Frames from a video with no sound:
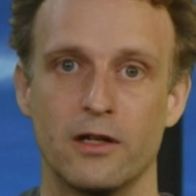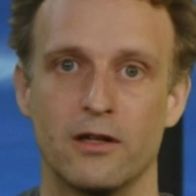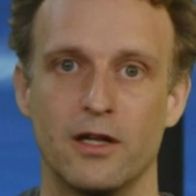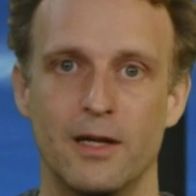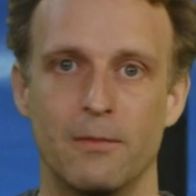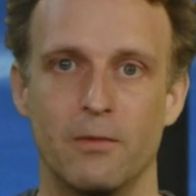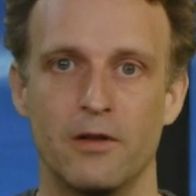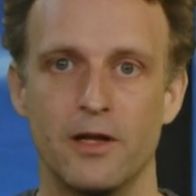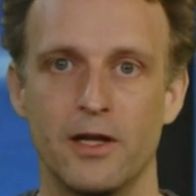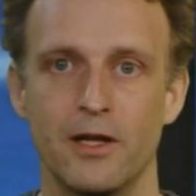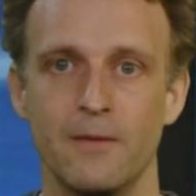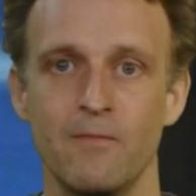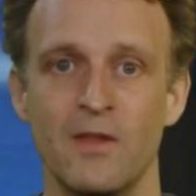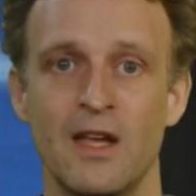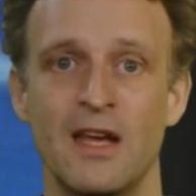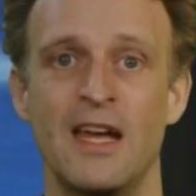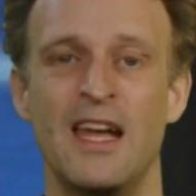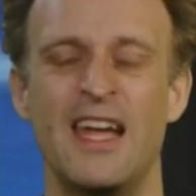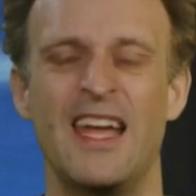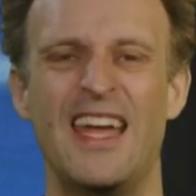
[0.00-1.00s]
table here,
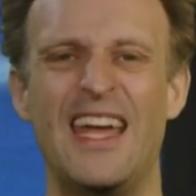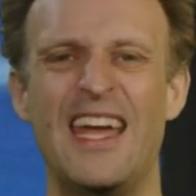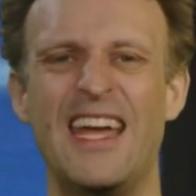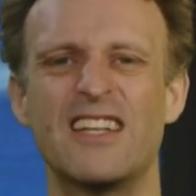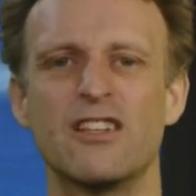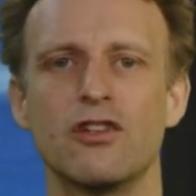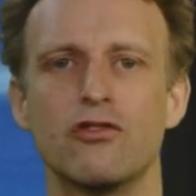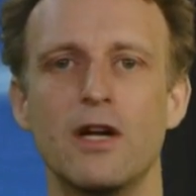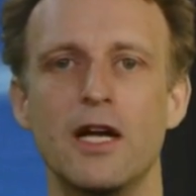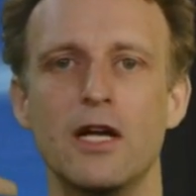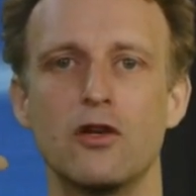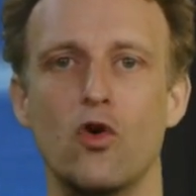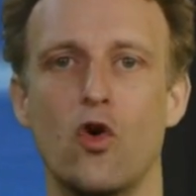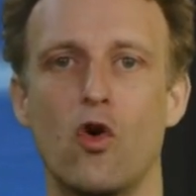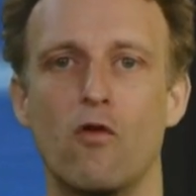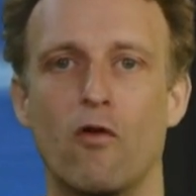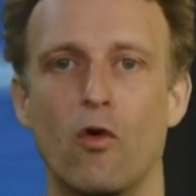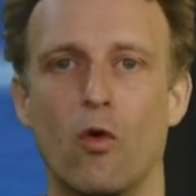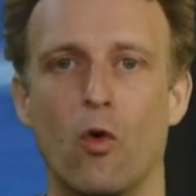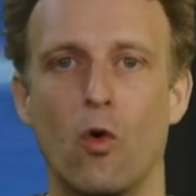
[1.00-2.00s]
iterate
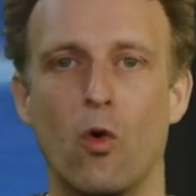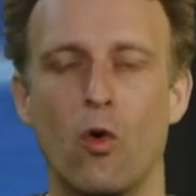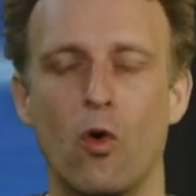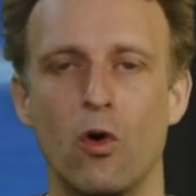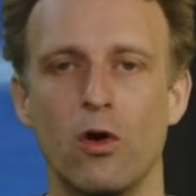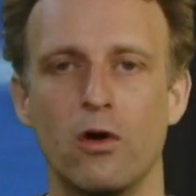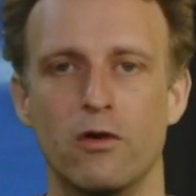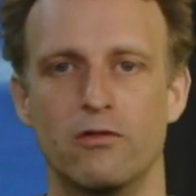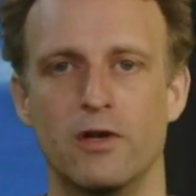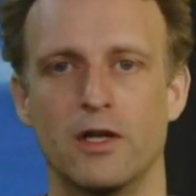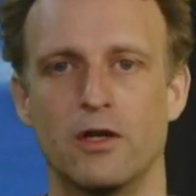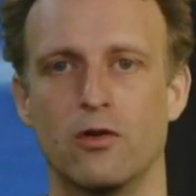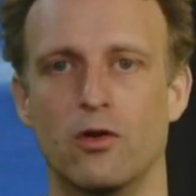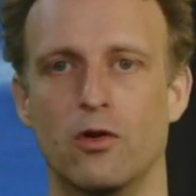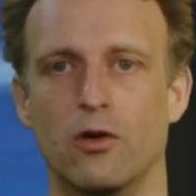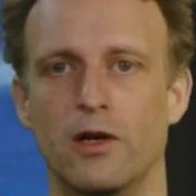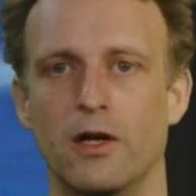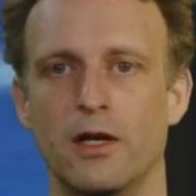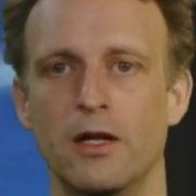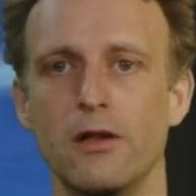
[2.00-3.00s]
over all
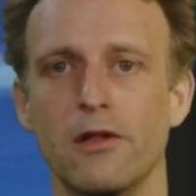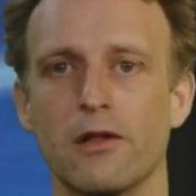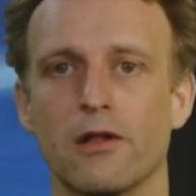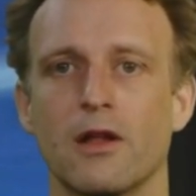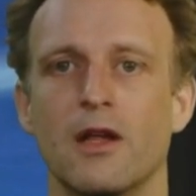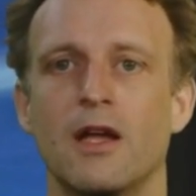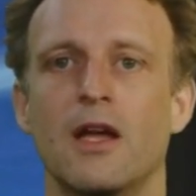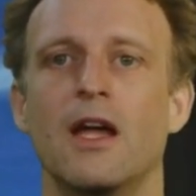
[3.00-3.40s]
recordings,